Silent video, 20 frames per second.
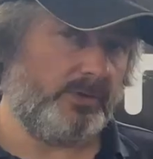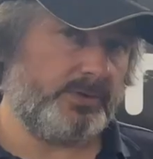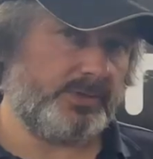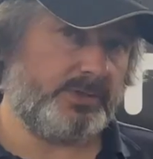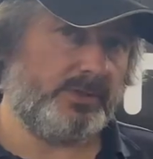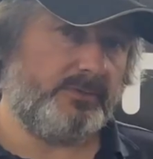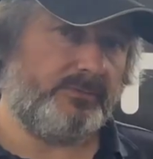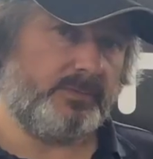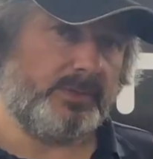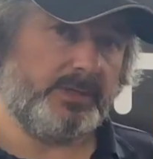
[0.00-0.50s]
our
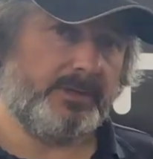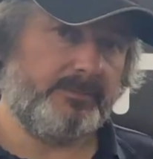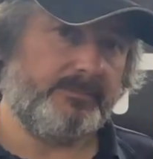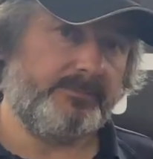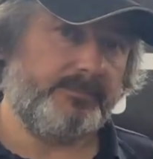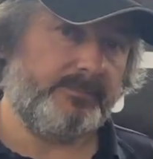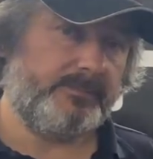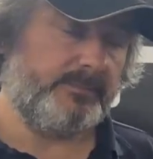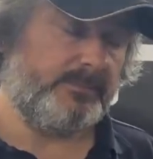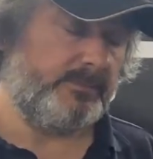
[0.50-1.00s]
software,
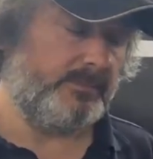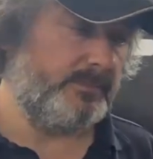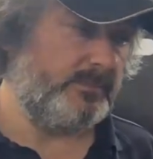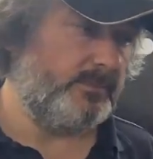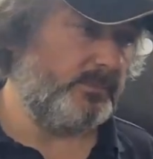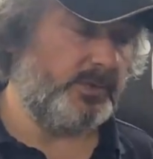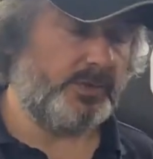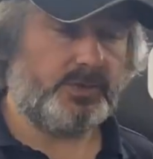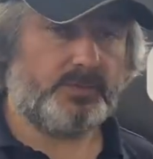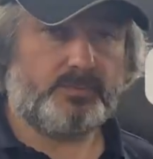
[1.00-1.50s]

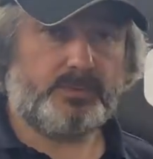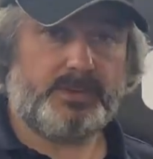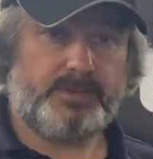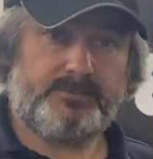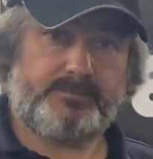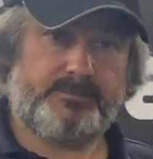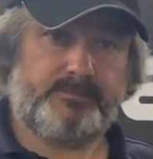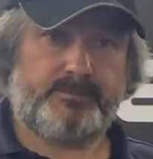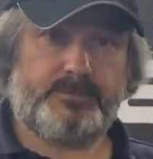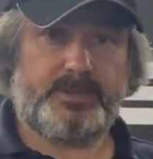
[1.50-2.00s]
which we
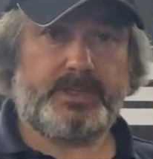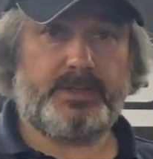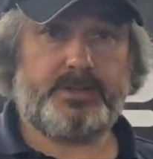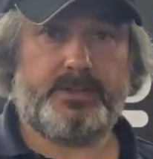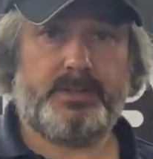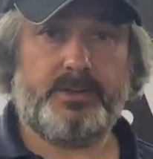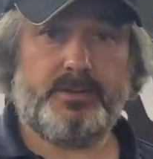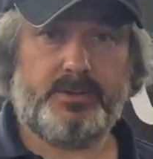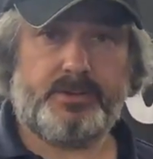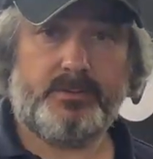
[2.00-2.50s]

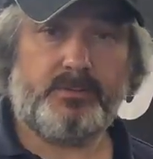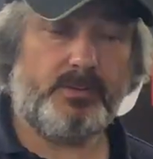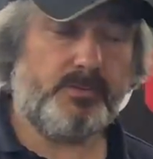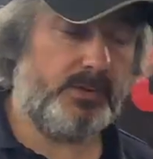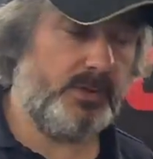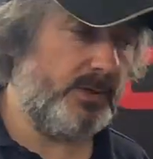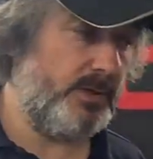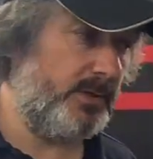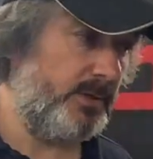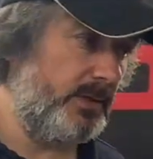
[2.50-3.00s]
tested on our own
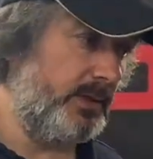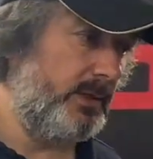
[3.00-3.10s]
car.